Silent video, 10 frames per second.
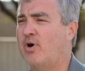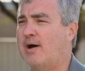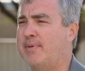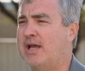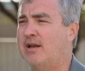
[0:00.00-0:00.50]
So,
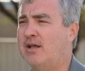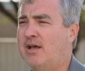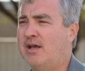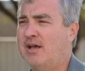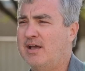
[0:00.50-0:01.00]
I mean,
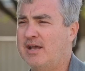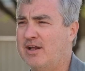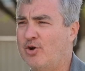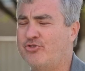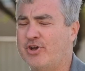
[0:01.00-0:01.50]

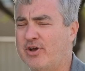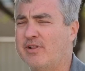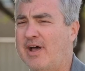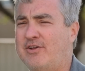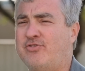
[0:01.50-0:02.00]
you know, it's a
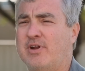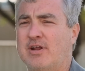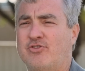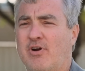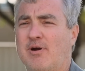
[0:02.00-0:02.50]
good lesson
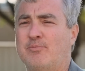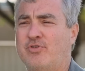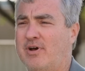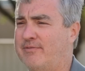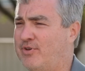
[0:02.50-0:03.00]
in
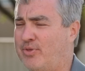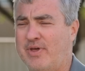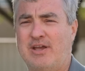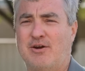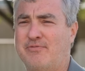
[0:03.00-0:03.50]
terms of you
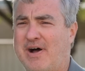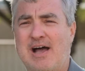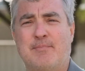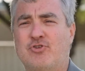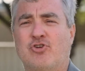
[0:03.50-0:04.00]
think you're
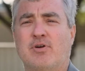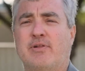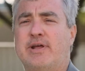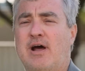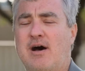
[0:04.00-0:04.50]
fine, but you're
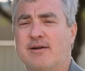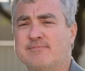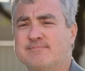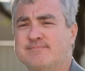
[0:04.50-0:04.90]
really not.